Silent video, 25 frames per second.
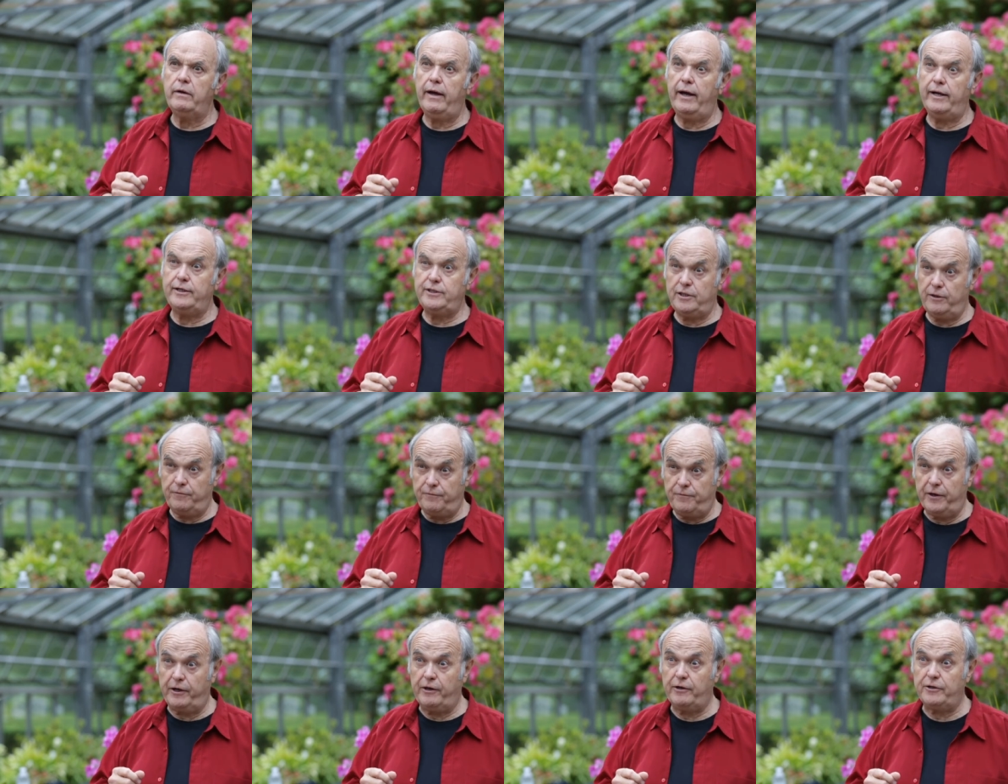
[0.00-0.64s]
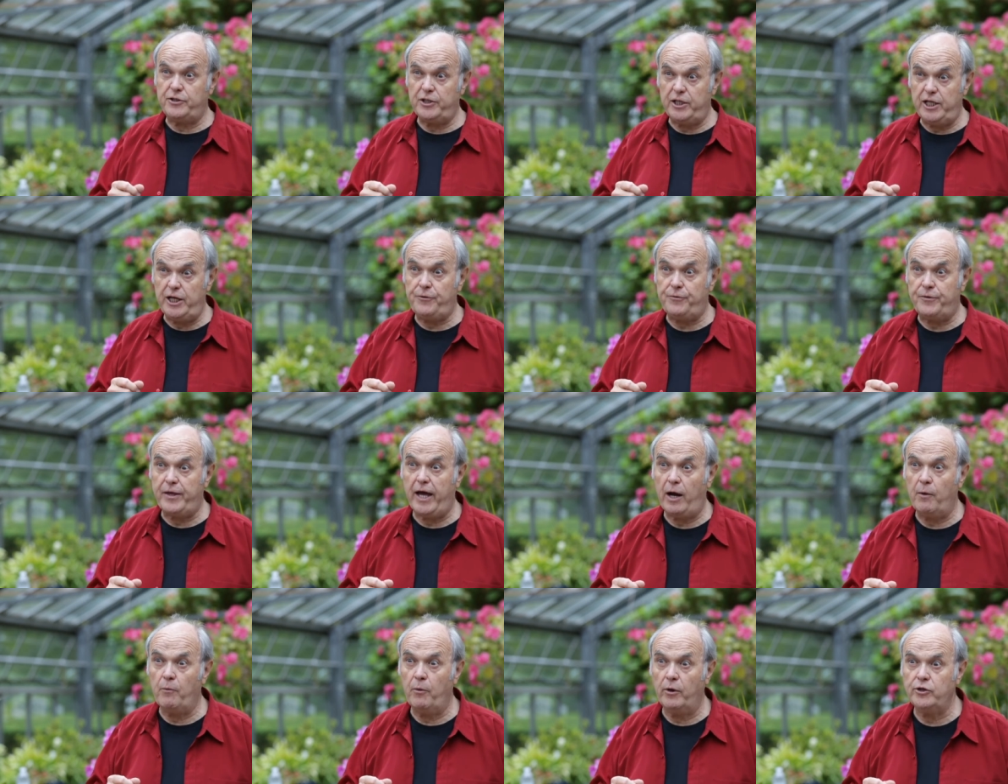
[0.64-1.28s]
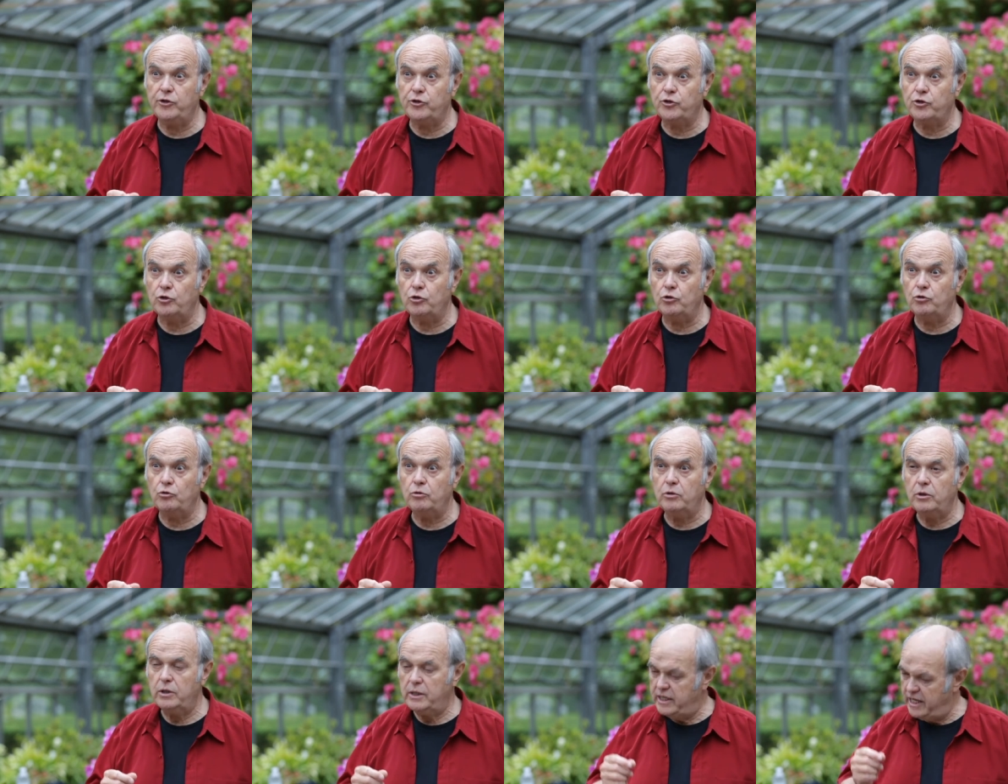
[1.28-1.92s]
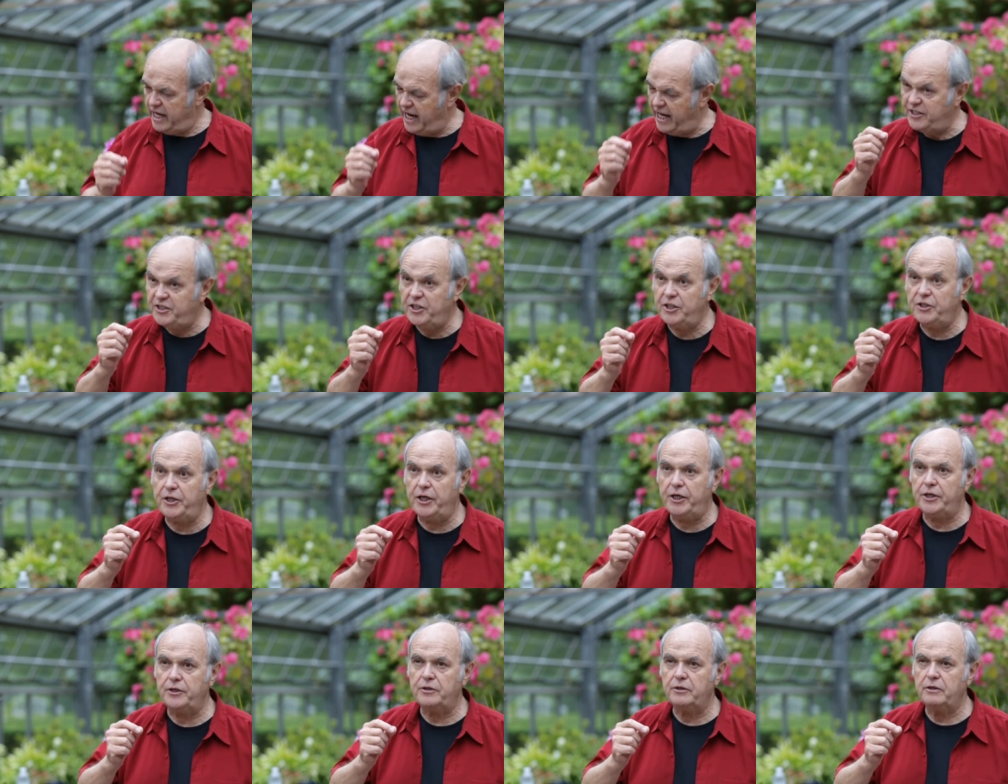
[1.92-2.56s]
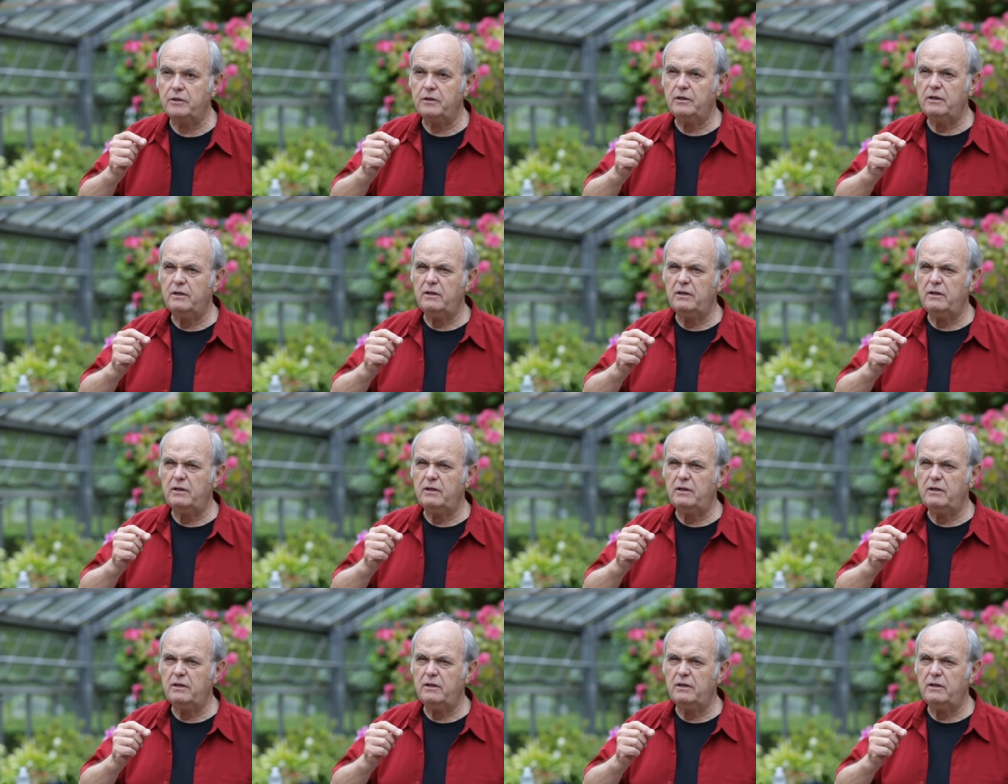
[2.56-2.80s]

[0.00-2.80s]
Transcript: and she figured she'd eat that one too. And she did.